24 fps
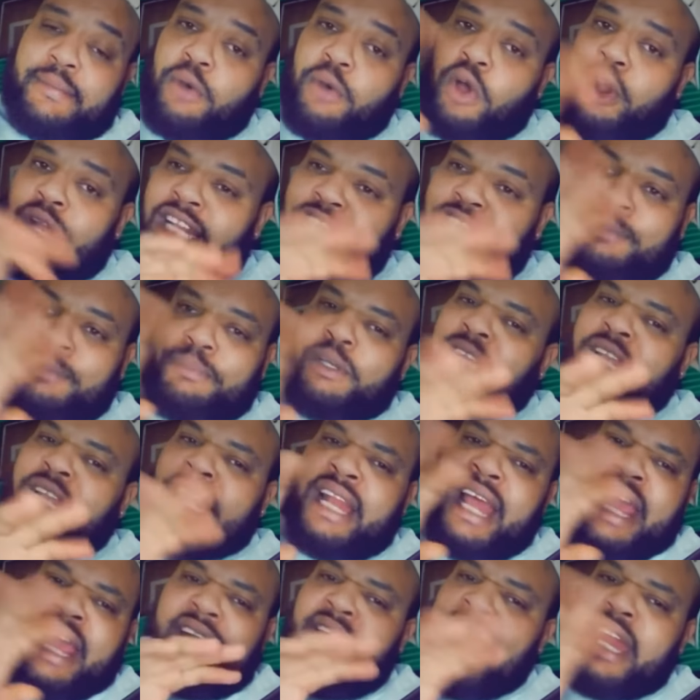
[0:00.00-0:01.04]
But let's
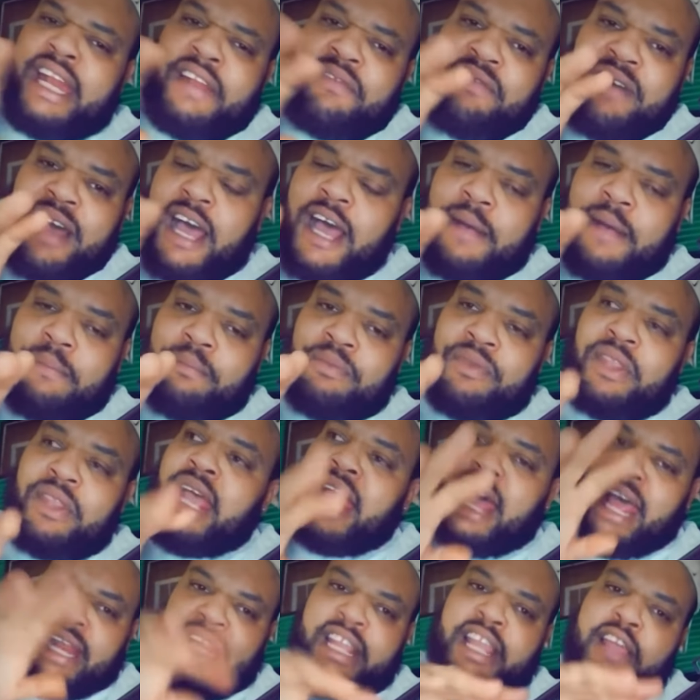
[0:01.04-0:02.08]
pretend like that never happened,
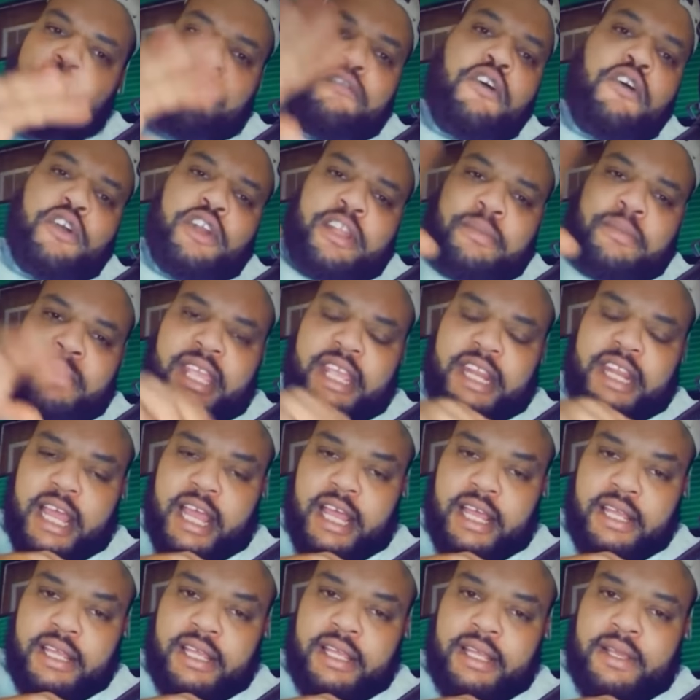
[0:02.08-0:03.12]
and you fuck the
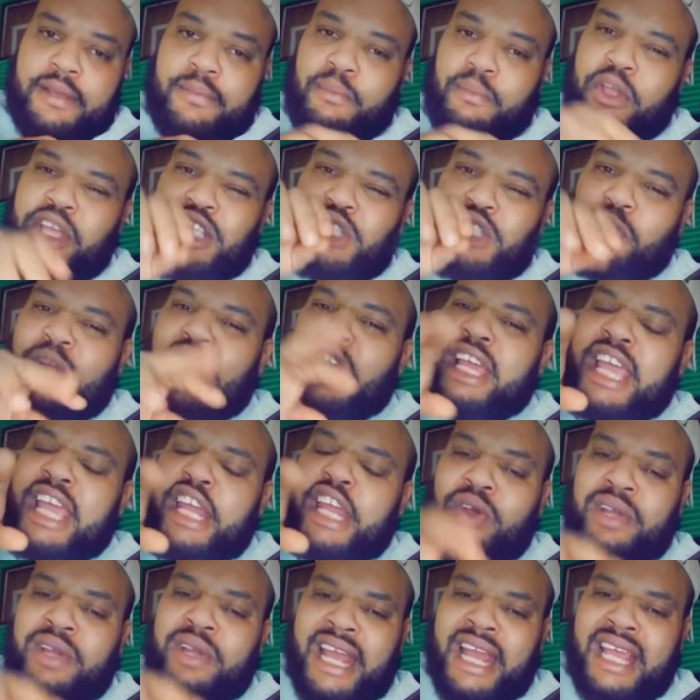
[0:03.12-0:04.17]
media. But you see, when you
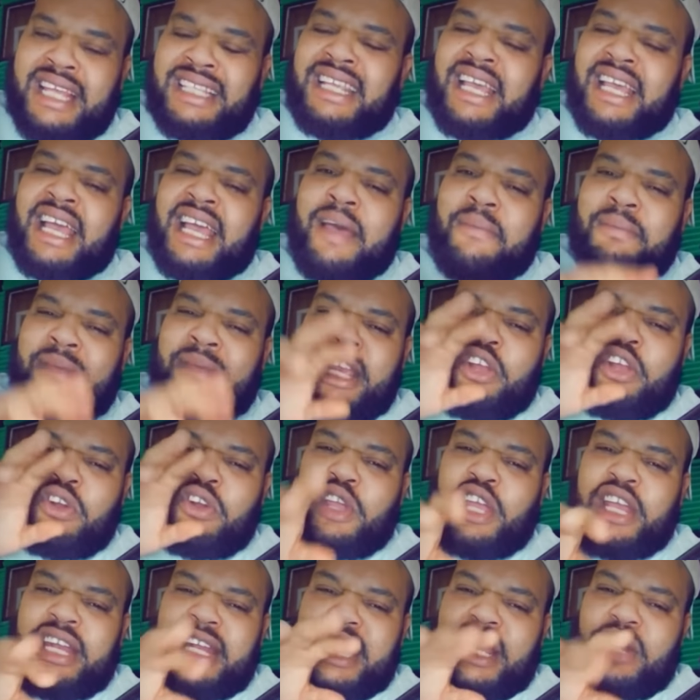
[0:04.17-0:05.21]
get down in your song and
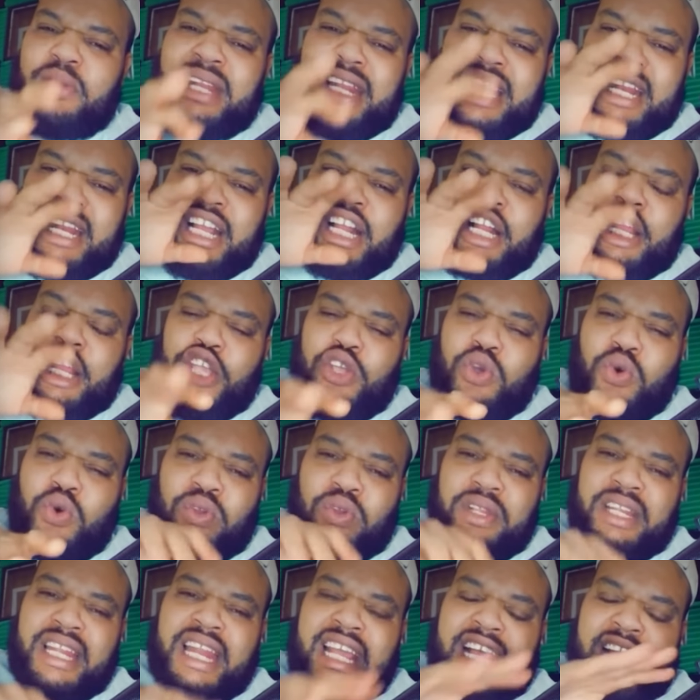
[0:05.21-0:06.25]
hear you deal with the little
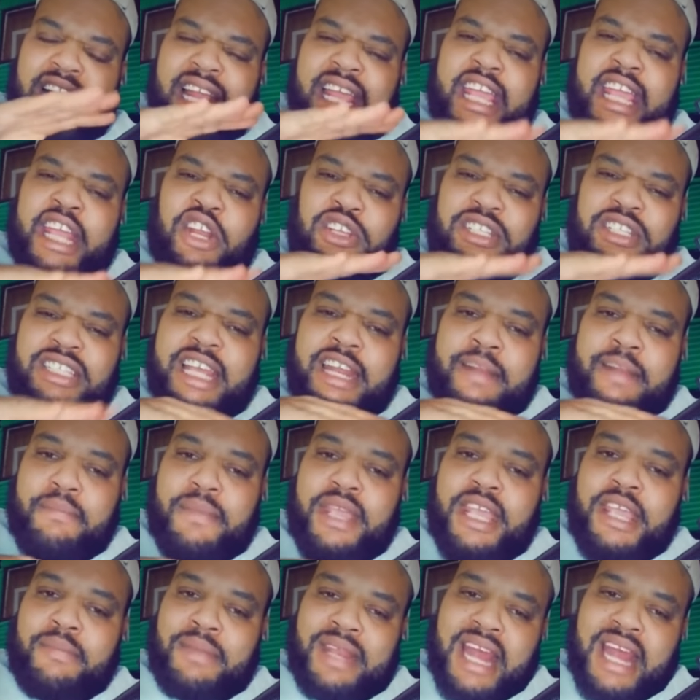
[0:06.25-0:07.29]
you, the little innocent
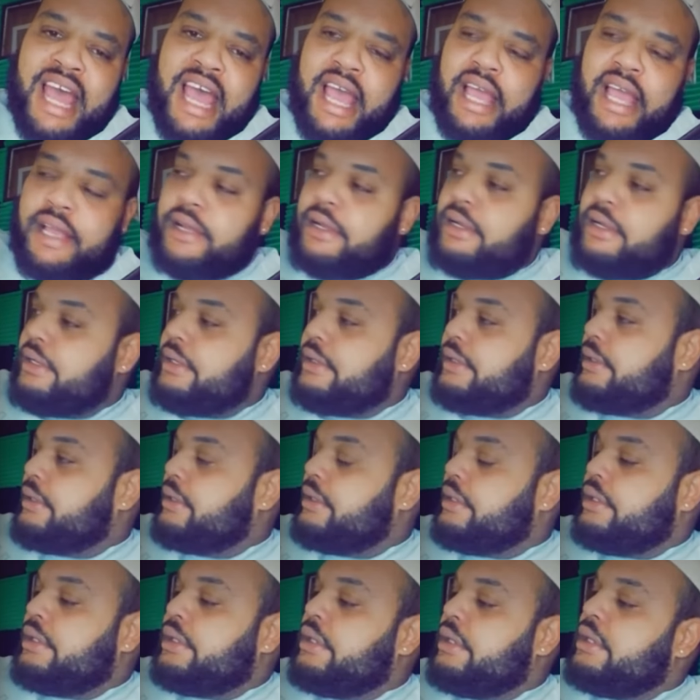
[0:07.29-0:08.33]
baby dad,
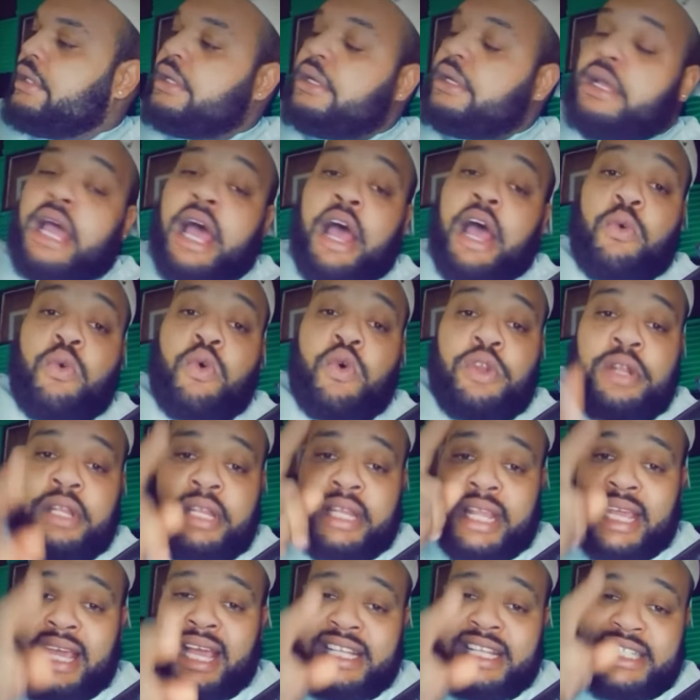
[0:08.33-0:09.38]
I
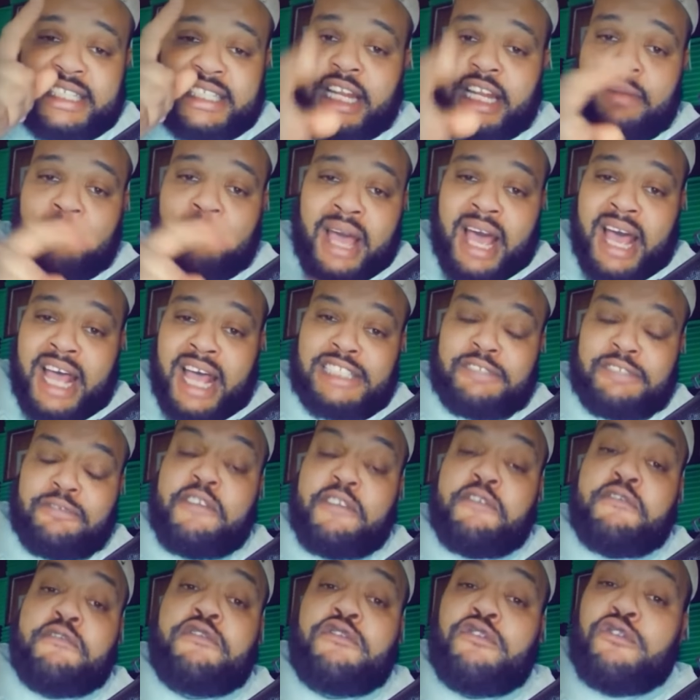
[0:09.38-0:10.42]
wouldn't take a Silk Bass
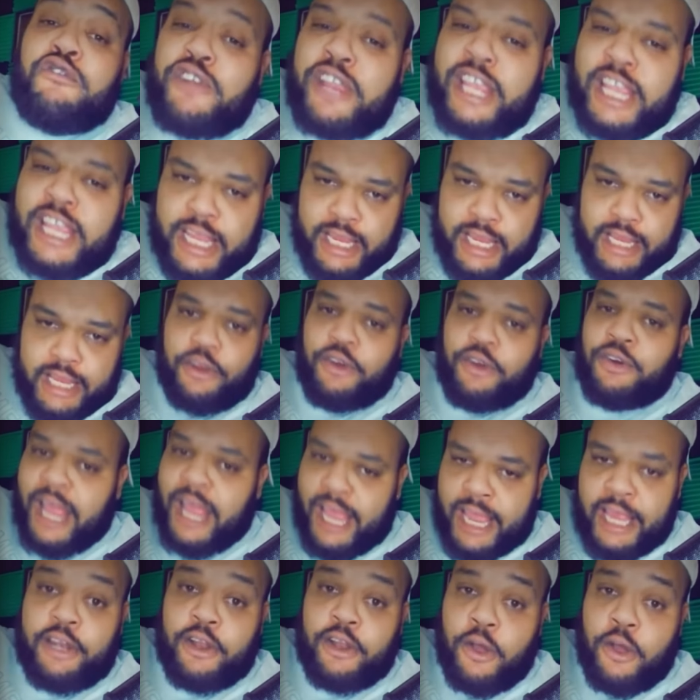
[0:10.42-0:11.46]
for free
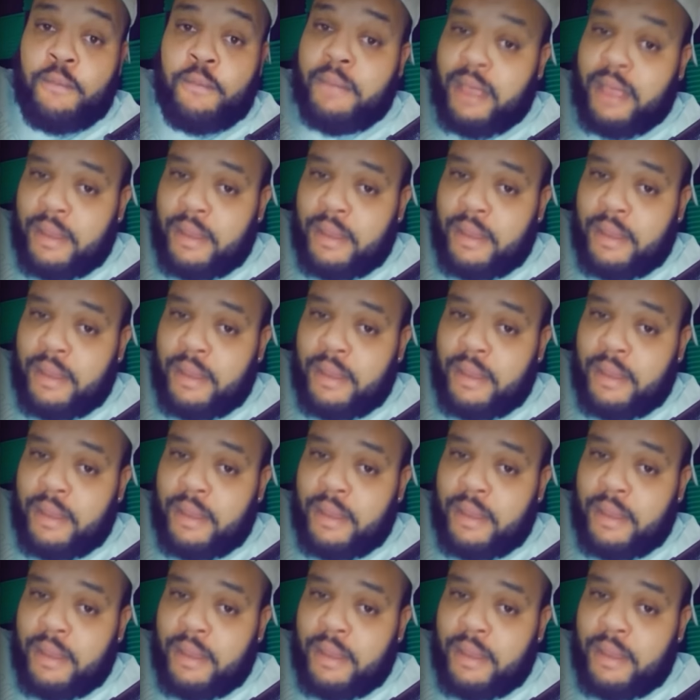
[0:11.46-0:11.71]
right now,